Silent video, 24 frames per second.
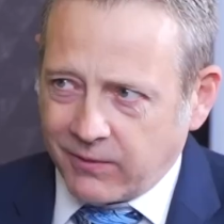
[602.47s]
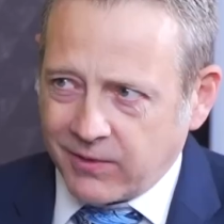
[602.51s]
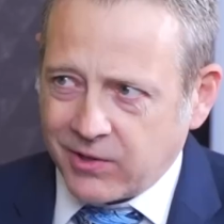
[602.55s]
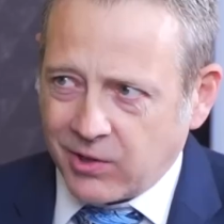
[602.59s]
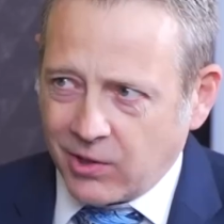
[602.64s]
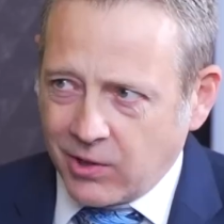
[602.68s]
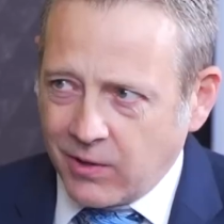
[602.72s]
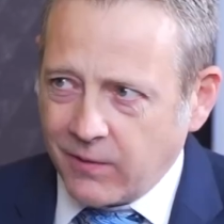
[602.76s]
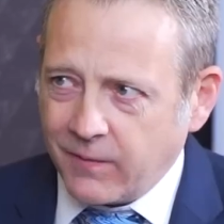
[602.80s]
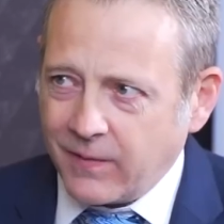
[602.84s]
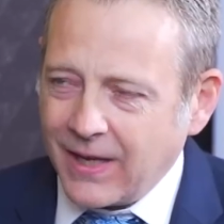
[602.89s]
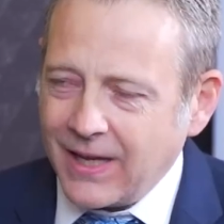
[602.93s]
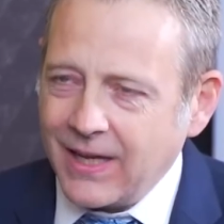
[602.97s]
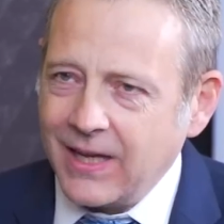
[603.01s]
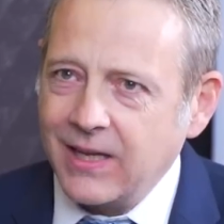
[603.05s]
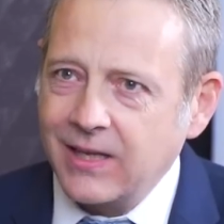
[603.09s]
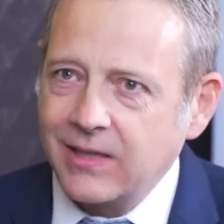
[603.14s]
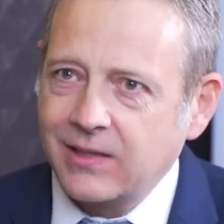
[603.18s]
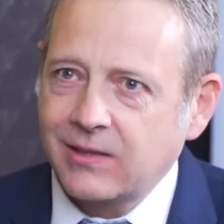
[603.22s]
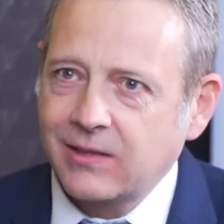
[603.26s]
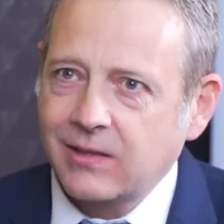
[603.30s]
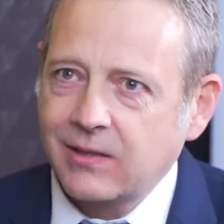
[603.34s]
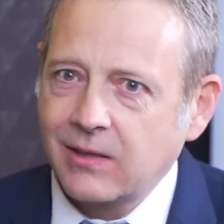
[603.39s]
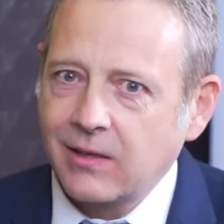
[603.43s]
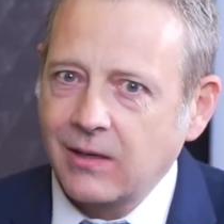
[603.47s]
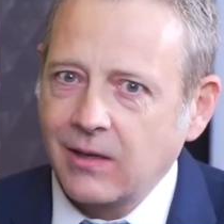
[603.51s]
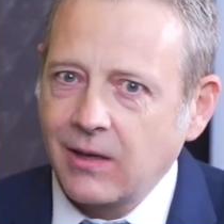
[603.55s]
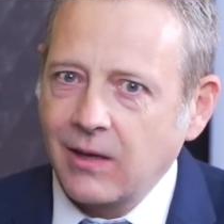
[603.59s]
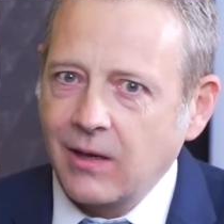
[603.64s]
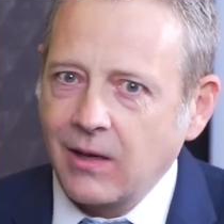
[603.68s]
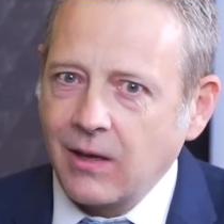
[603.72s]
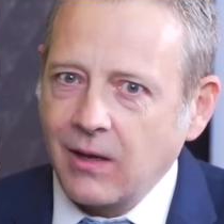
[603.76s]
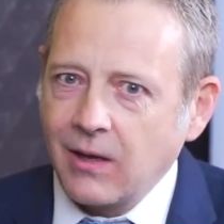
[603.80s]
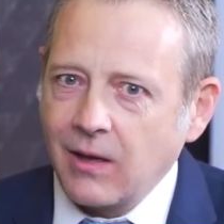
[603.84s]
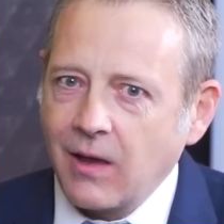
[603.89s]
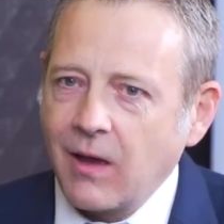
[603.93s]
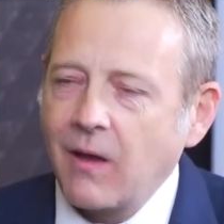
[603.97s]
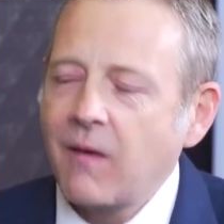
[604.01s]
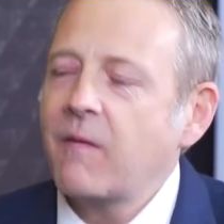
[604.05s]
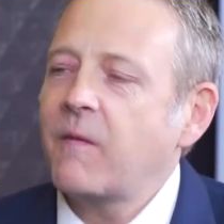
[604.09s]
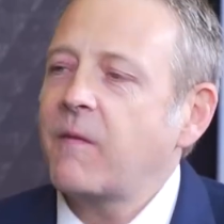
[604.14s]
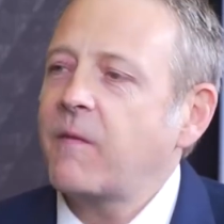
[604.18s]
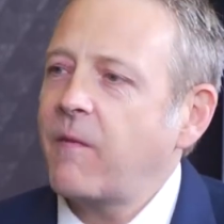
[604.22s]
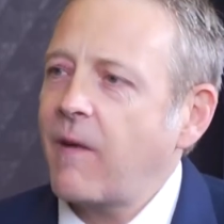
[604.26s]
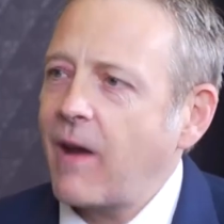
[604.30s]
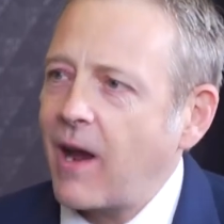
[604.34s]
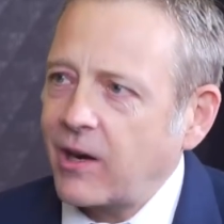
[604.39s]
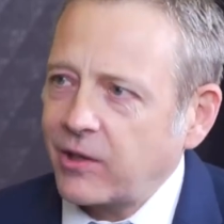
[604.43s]
Reserve is
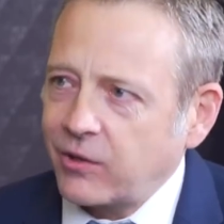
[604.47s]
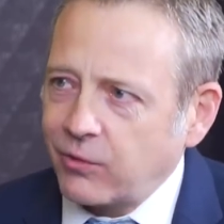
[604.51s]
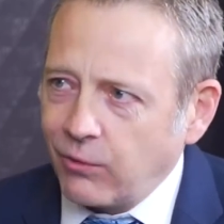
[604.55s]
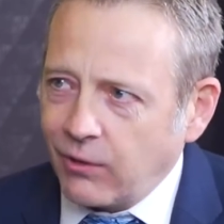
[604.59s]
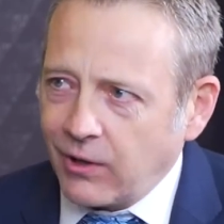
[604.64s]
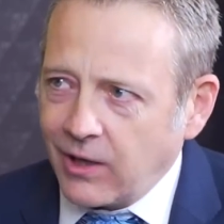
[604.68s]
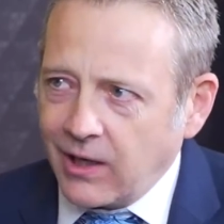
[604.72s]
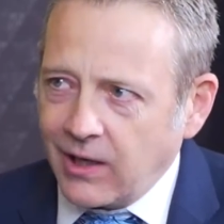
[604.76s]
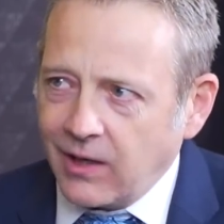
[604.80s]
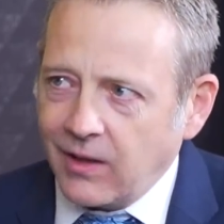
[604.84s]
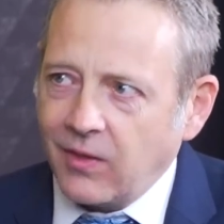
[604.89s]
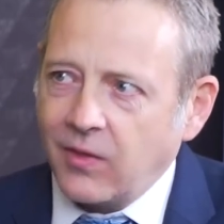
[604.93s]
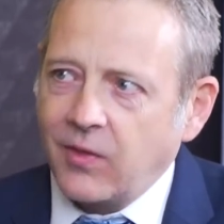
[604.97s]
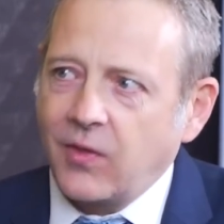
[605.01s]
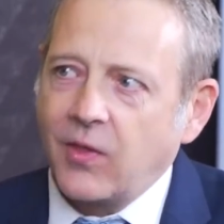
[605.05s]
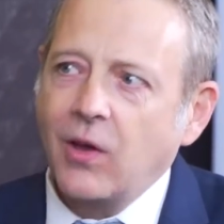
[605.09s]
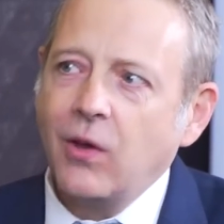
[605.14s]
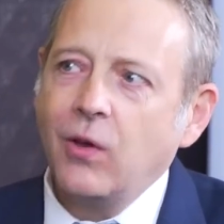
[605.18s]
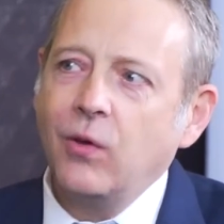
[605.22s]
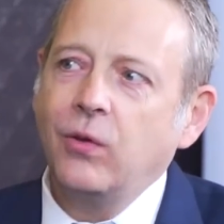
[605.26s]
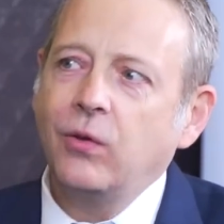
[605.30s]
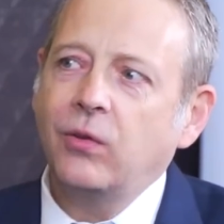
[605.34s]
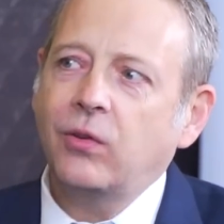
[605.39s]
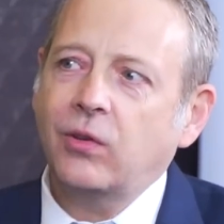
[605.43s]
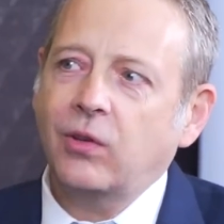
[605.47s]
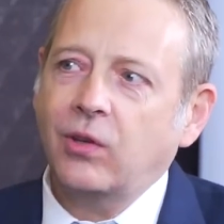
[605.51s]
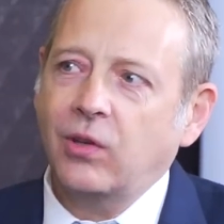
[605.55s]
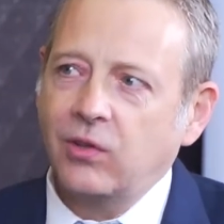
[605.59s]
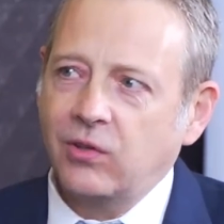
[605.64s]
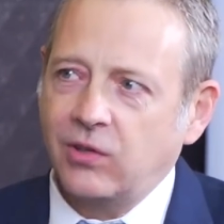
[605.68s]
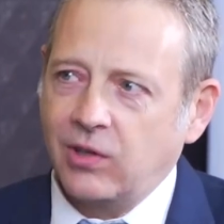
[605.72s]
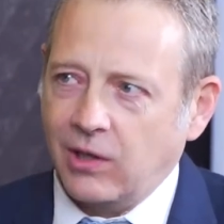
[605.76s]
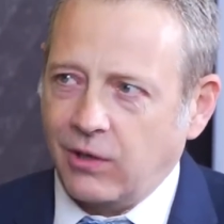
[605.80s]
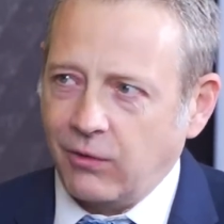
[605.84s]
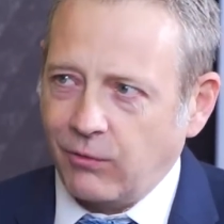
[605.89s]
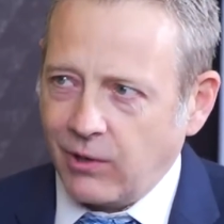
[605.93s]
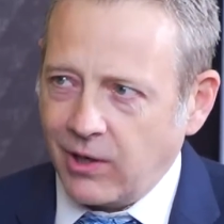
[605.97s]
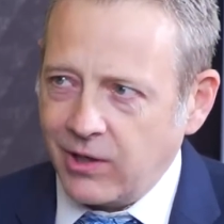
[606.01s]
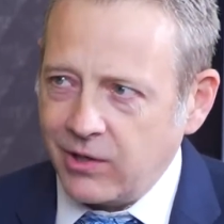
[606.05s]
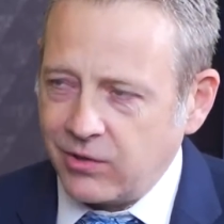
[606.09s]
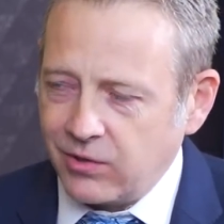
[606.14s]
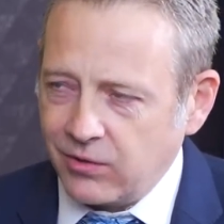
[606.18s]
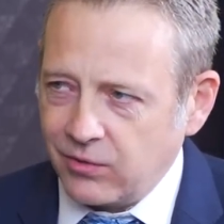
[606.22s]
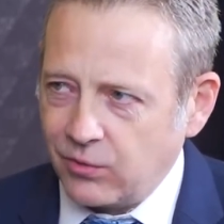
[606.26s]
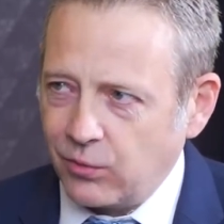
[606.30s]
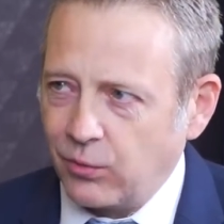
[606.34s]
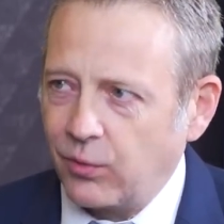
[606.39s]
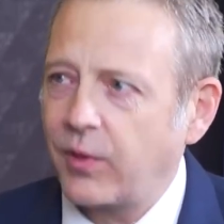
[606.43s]
factoring in those
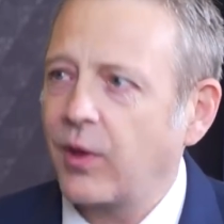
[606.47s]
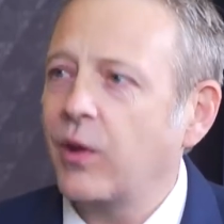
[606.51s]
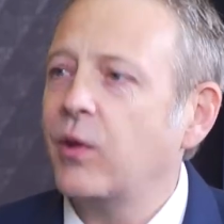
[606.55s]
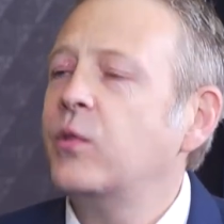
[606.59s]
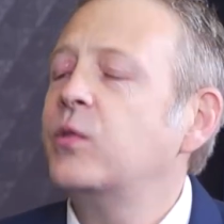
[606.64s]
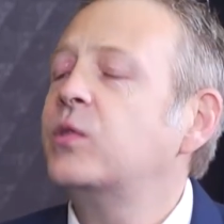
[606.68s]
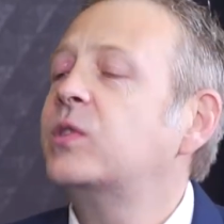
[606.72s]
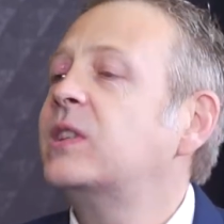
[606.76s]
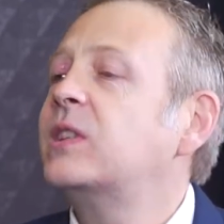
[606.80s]
considerations or those